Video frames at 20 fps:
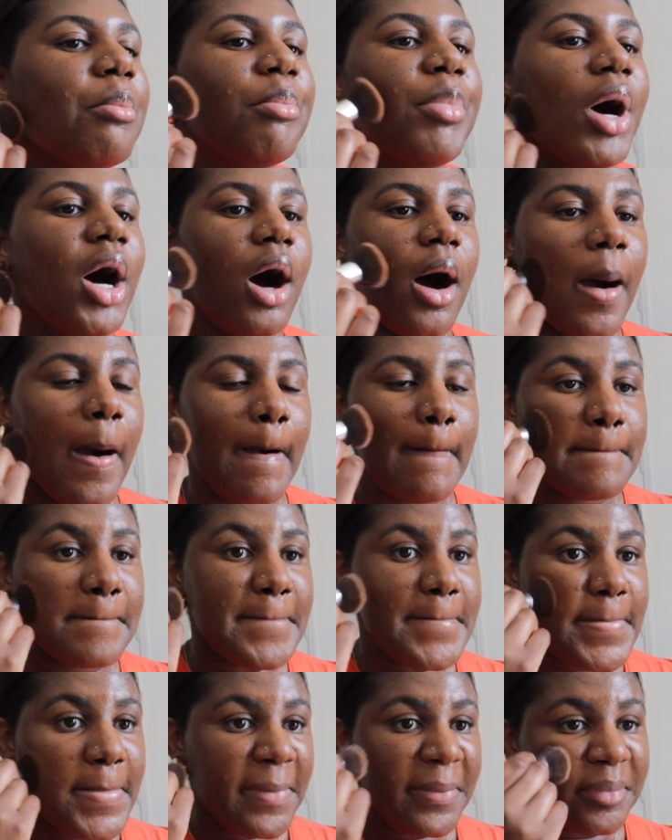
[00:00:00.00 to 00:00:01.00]
balm,
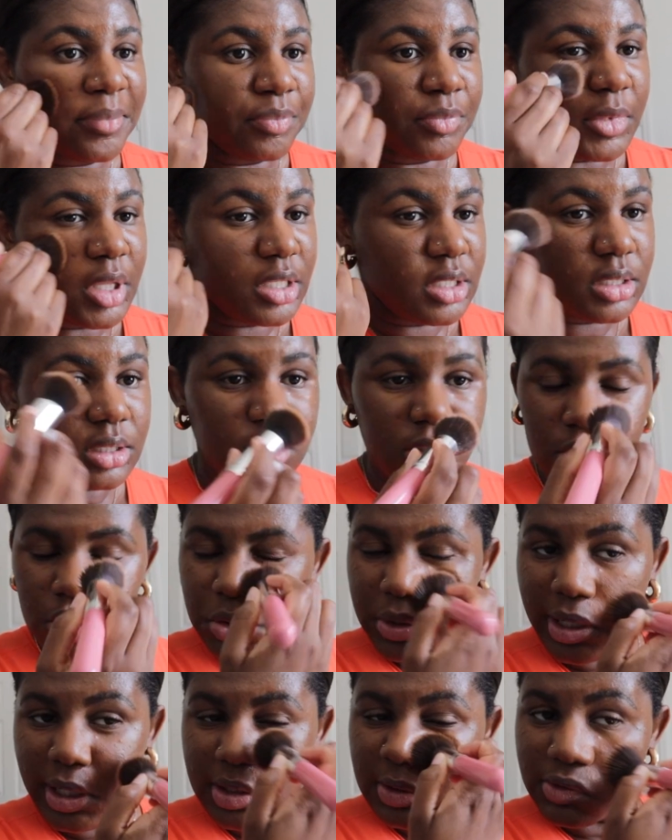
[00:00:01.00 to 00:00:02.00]
it still
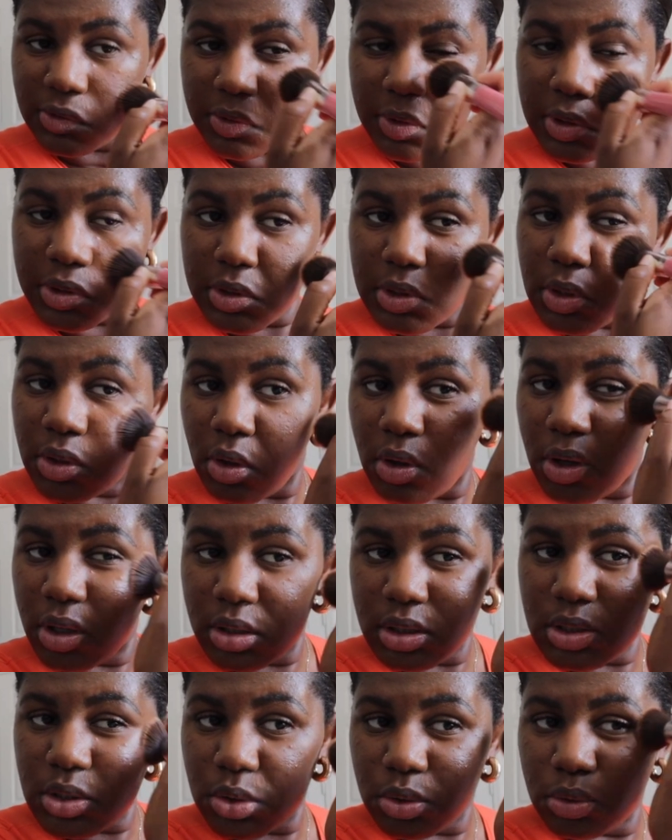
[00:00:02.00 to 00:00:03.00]
transfers
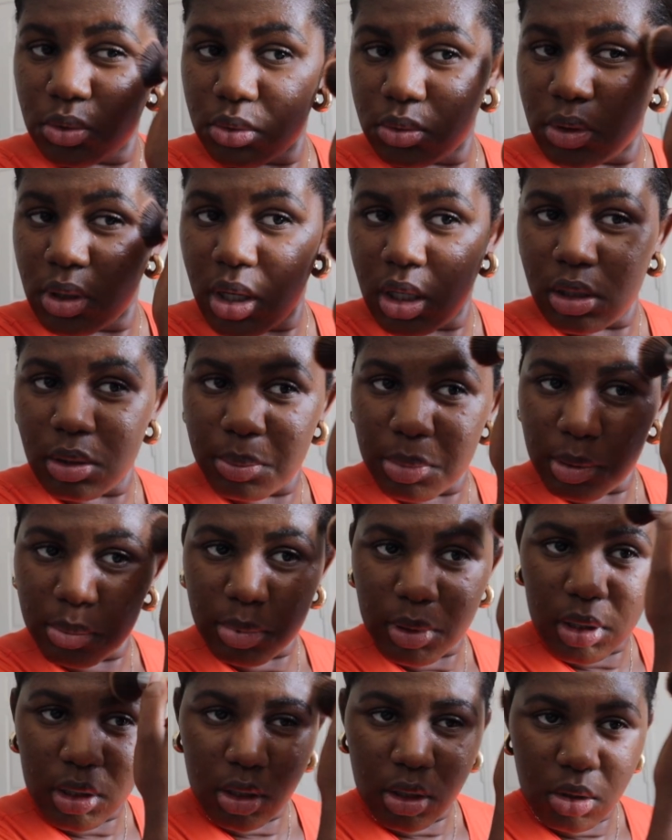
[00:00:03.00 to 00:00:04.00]
onto other
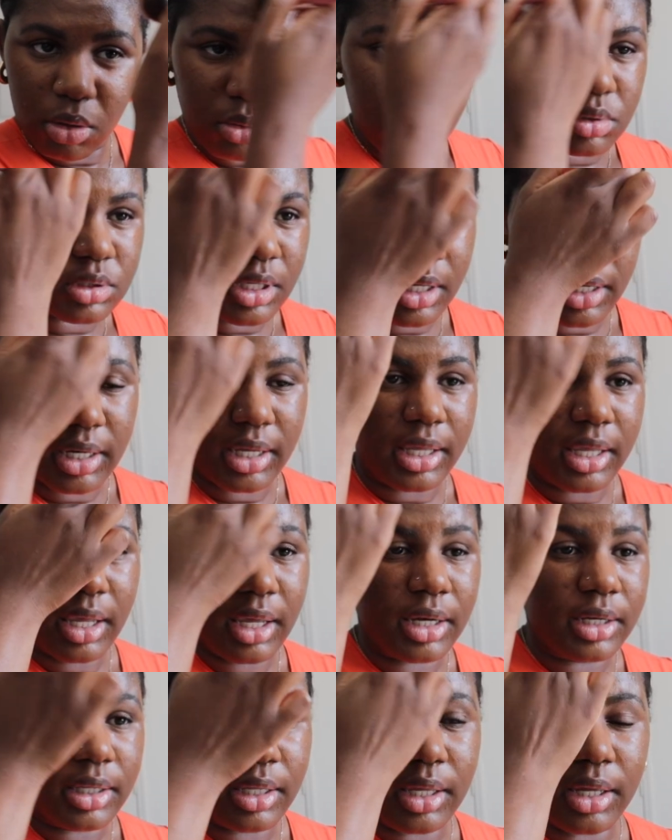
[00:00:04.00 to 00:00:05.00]
people's clothes, and it
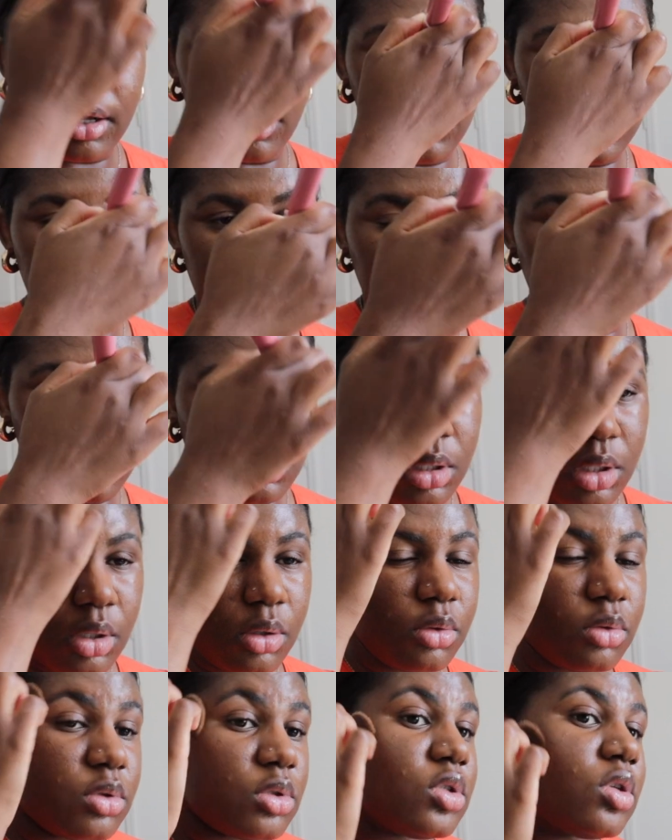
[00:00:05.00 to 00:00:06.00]
can get on your
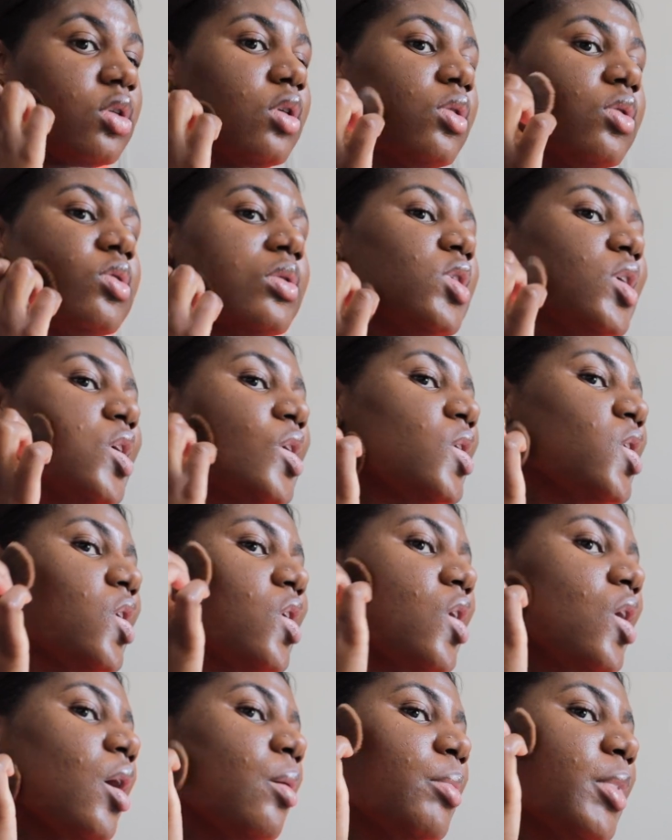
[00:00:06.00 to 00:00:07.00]
clothes. So
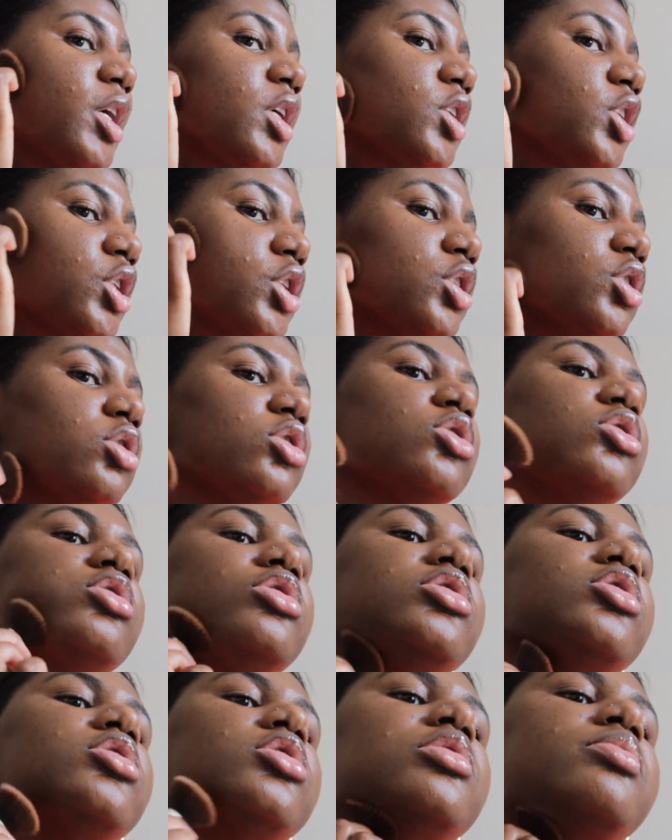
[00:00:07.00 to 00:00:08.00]
I make sure to
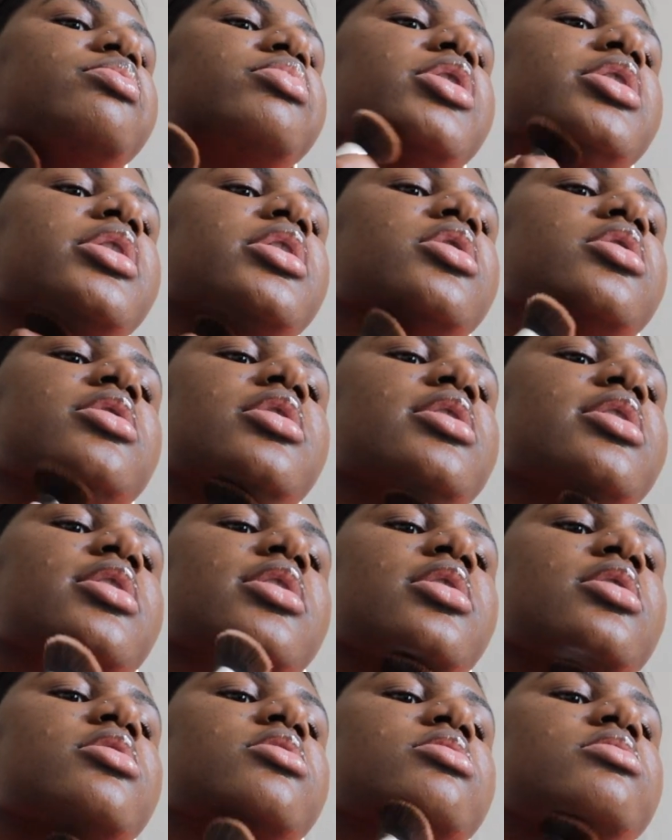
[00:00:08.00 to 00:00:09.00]
just bring it
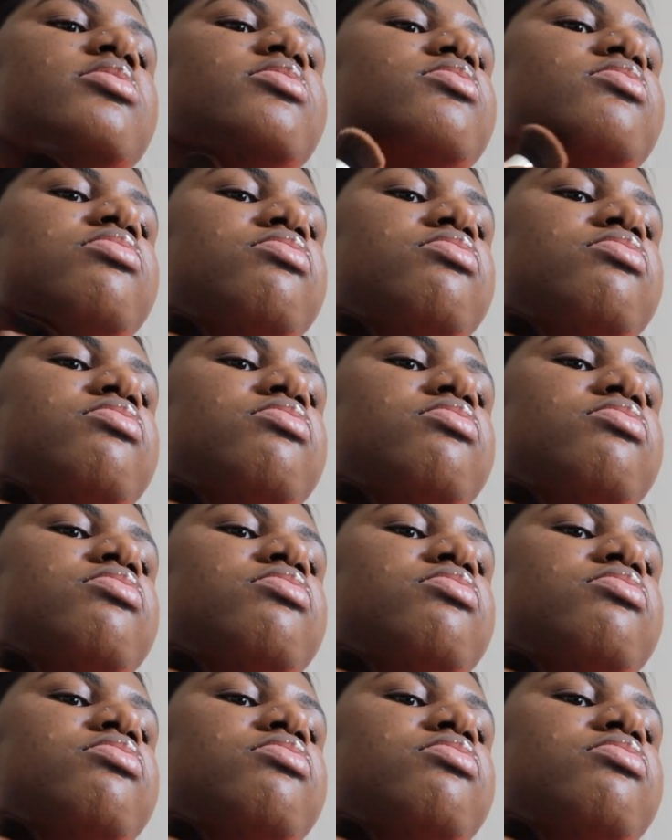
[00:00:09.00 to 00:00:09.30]
down,